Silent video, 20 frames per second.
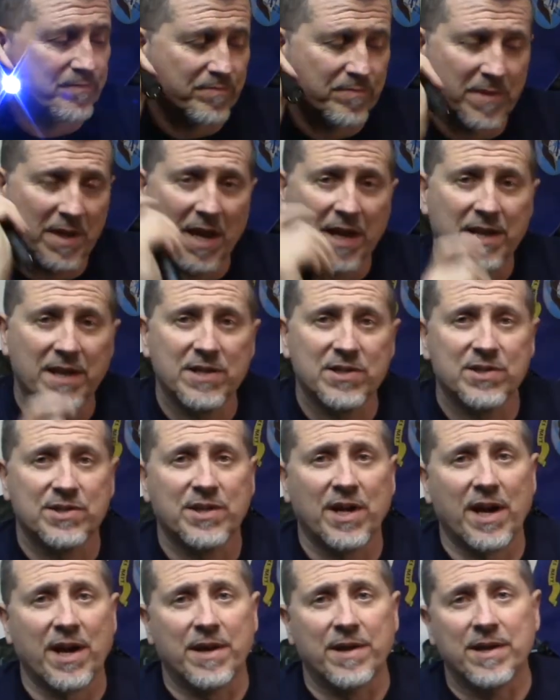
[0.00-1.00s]
And this is
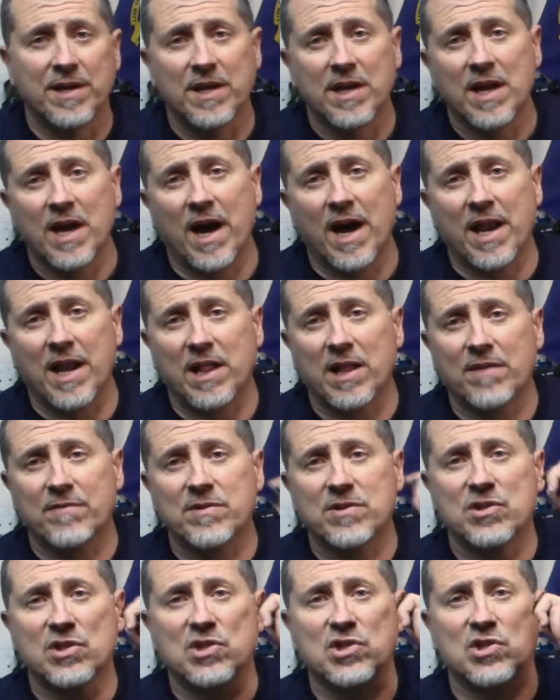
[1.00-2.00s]
it. And I love
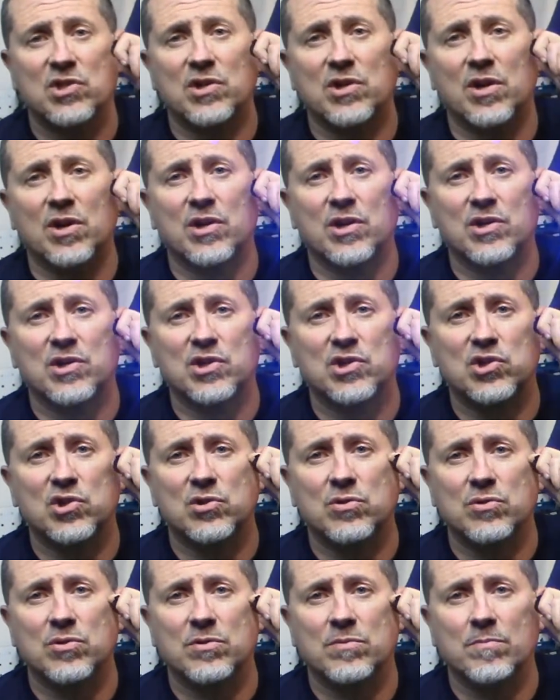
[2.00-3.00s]
it just, you know, you can just
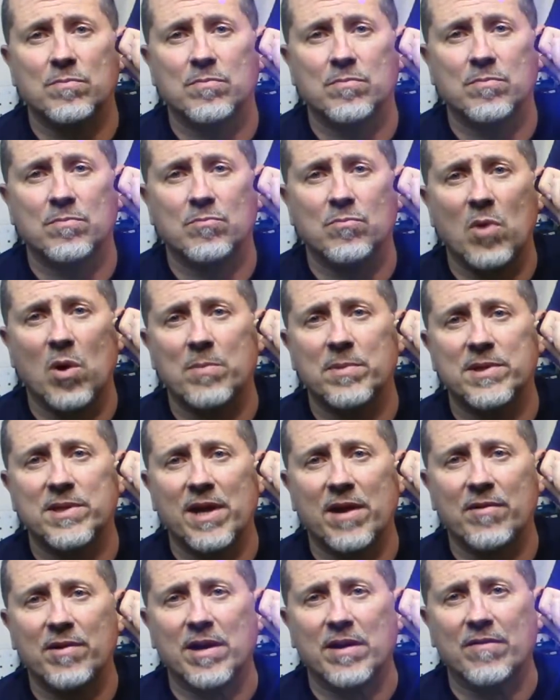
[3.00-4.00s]

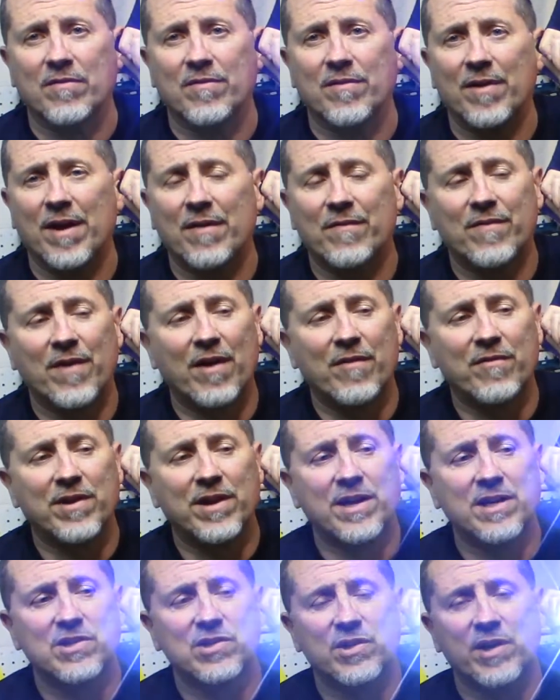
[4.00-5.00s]
momentary. Very
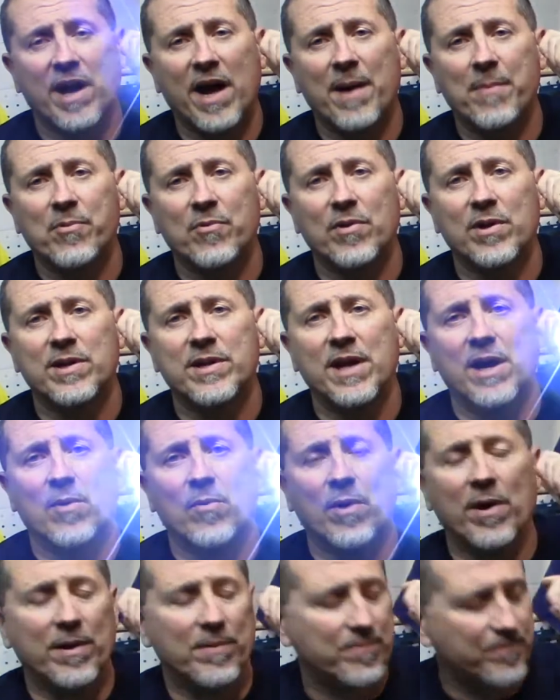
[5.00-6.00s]
easy to operate that way.